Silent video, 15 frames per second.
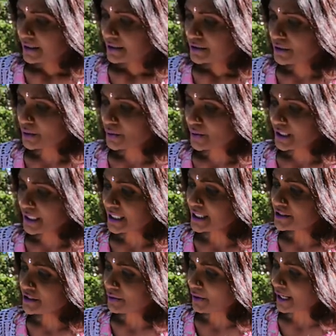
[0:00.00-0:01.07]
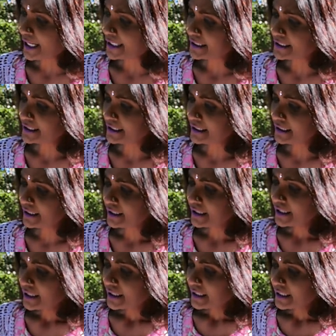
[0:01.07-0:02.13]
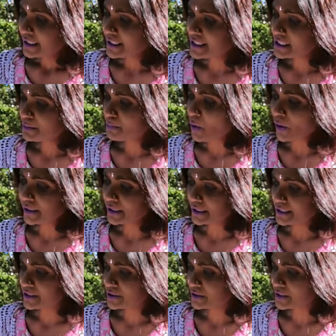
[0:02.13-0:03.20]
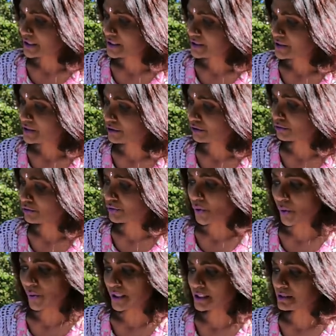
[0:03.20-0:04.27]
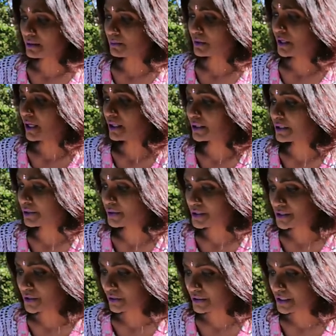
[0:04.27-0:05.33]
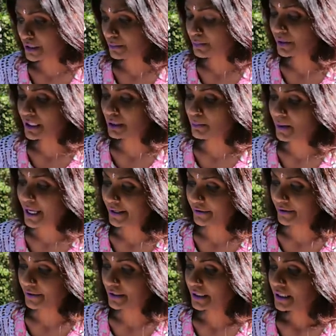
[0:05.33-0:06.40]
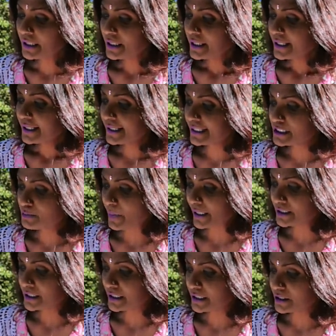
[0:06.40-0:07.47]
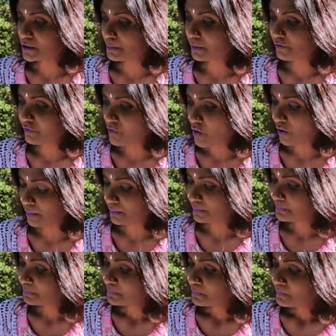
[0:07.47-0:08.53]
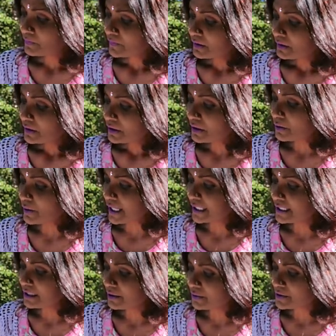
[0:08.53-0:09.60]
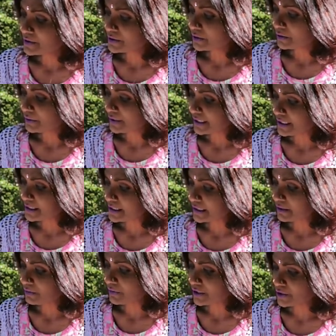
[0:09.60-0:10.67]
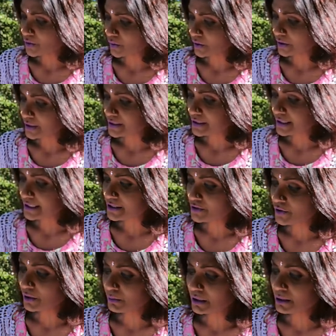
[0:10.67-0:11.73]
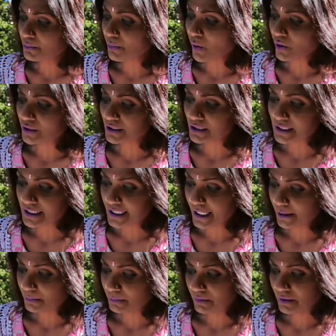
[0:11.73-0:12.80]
To reiterate, it is pointless just throwing some colored crystals in a pretty pattern and expecting it to perform. Creating crystal grids in ritual is an extremely important step.